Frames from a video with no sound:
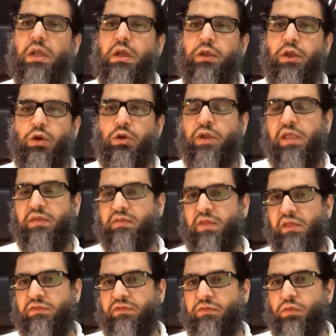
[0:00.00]

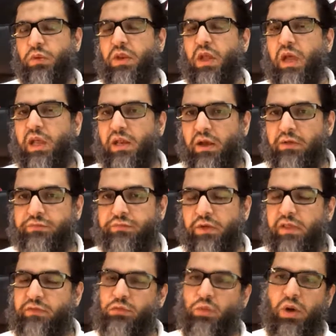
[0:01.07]
is Sunnah enough,
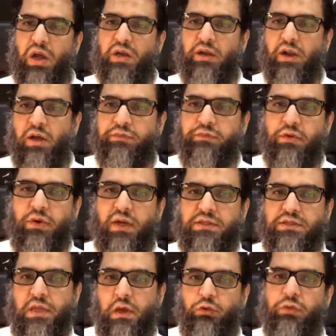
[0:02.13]
is Quran enough for
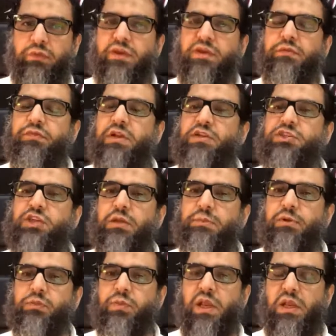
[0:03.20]
us, how do we differentiate
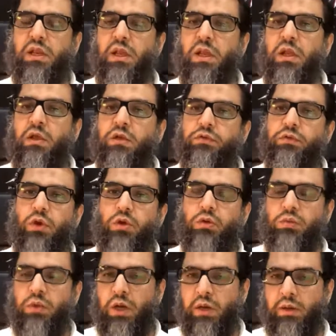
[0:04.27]
between,
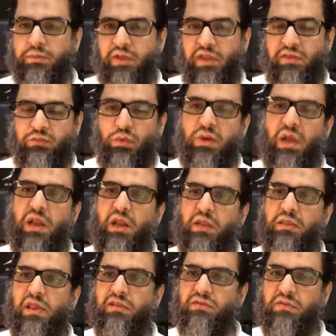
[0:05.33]
is Sunnah and
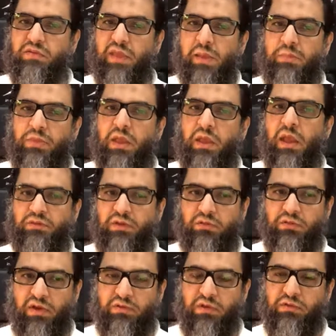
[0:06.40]
hadith the same thing,
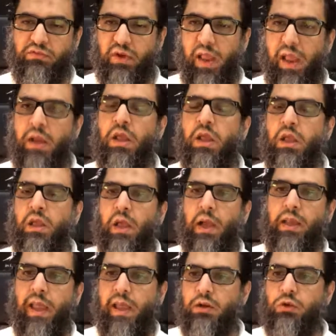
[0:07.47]
etc., etc. And
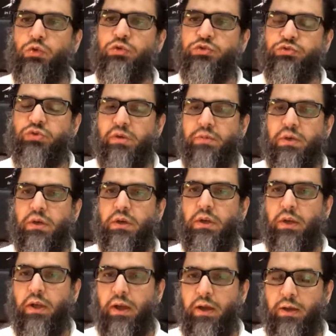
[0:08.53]
again, whosoever
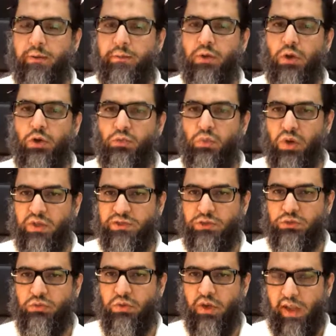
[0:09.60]
wants
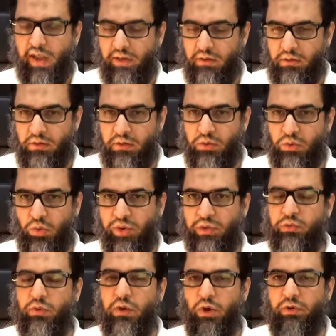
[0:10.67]
to again go
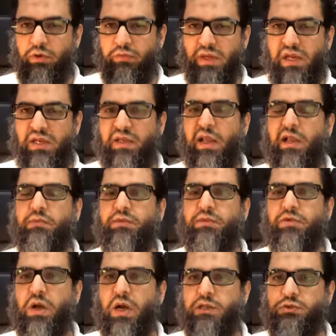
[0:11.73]
into a lot of detail with
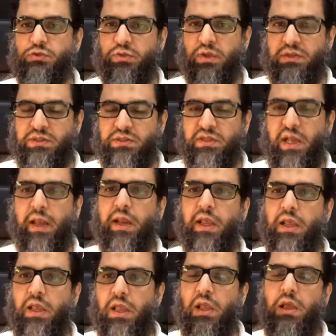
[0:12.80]
regards to the
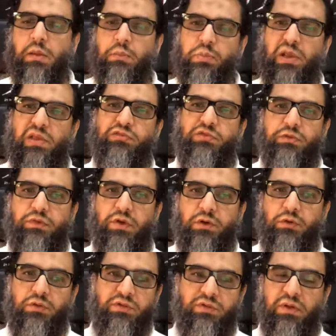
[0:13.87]
understanding, please refer
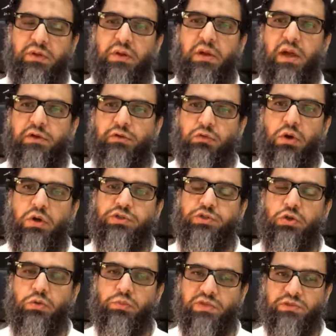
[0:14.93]
to the Sunday Night Raw
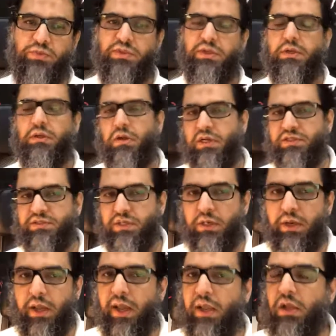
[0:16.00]
show which we did last
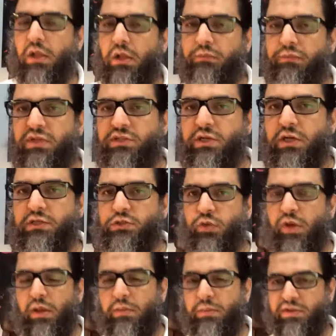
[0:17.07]
Sunday with Sheikh
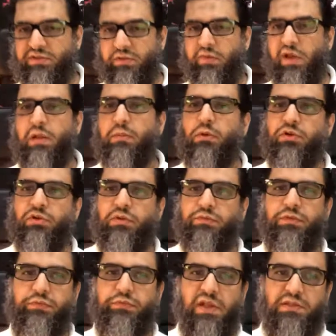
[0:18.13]
Sohaib. It's available on
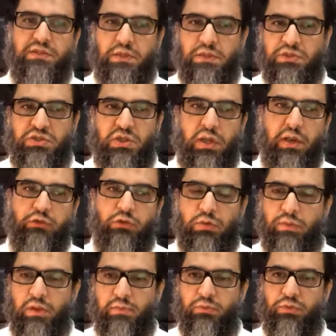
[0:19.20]
different feeds, and inshallah you'll
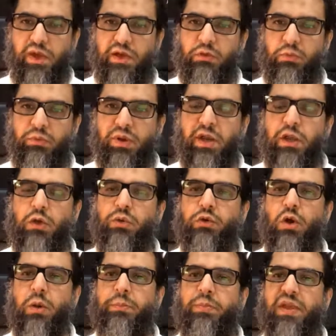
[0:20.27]
be able to get a very good
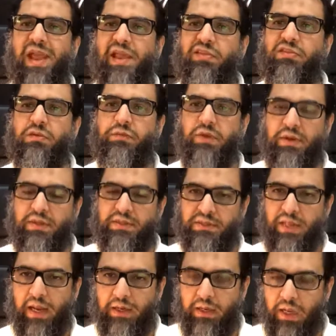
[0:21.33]
comprehensive
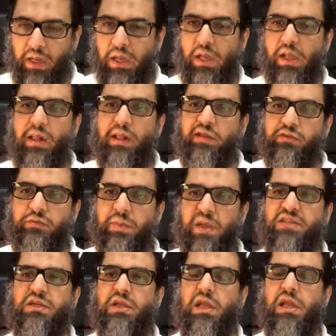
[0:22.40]
understanding.
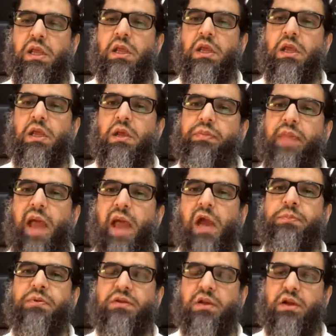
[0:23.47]
Especially
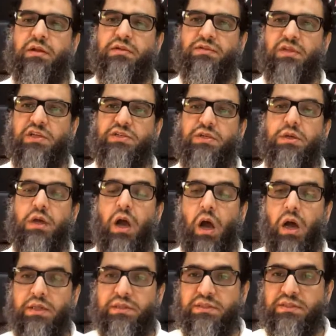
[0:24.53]
that particular session
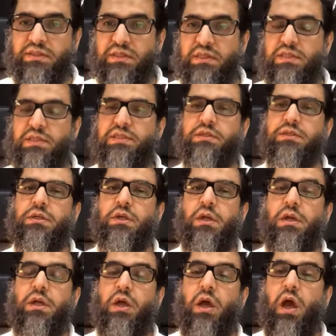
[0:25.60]
answers
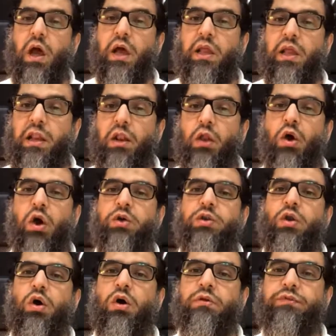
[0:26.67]
a
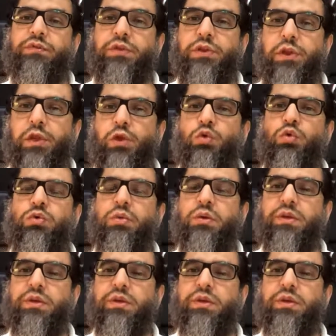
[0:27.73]
lot of new